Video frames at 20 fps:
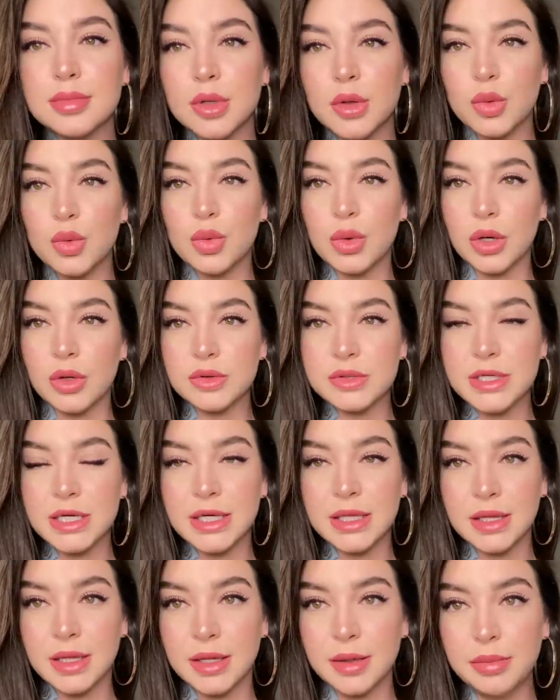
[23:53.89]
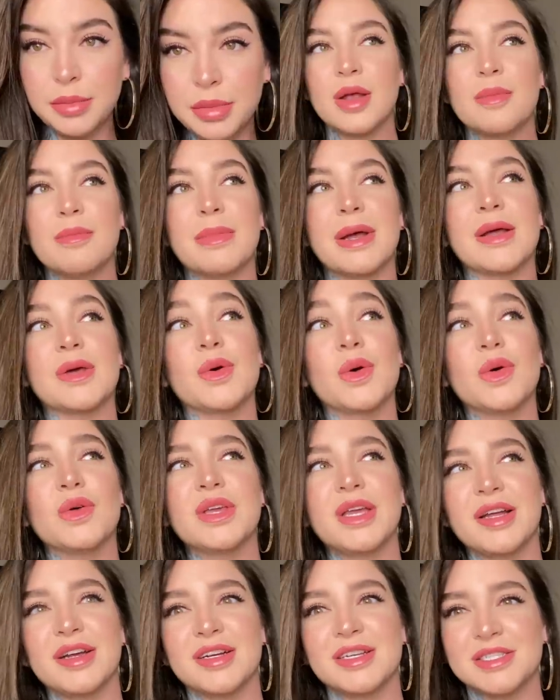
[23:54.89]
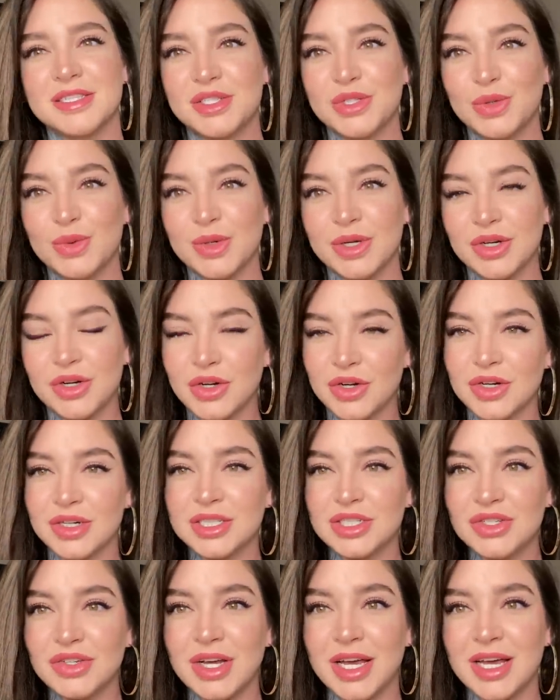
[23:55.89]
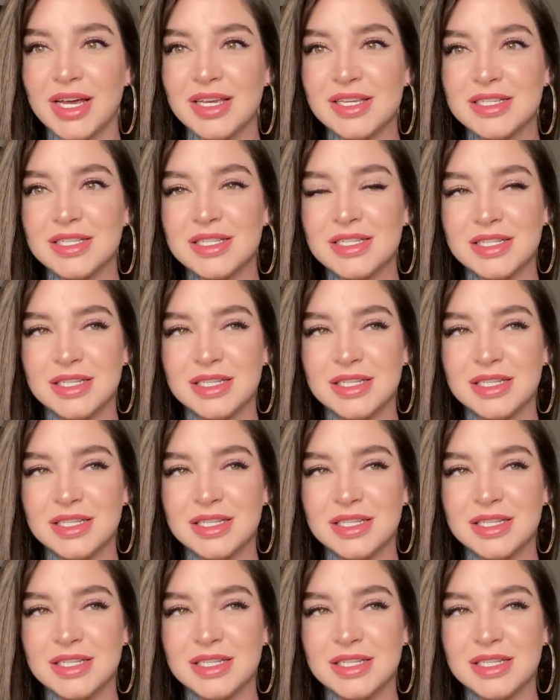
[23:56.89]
rosy lip. My goal here is to encourage you guys,